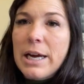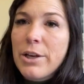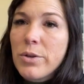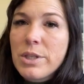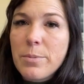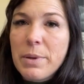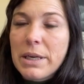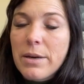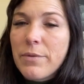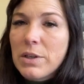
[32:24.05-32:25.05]
I used to
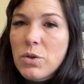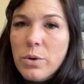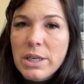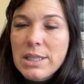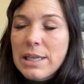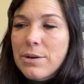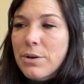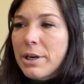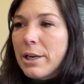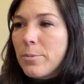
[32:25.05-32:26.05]
pick up Victoria's
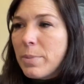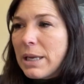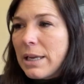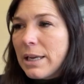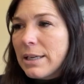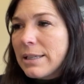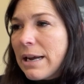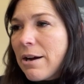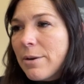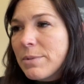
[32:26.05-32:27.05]
Secret in pink.
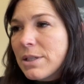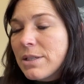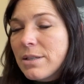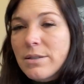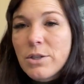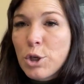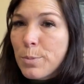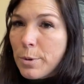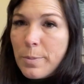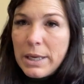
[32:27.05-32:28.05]
Now I'm just
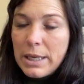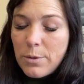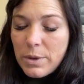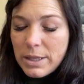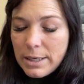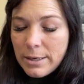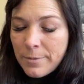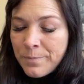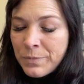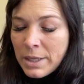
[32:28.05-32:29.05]
super picky with it.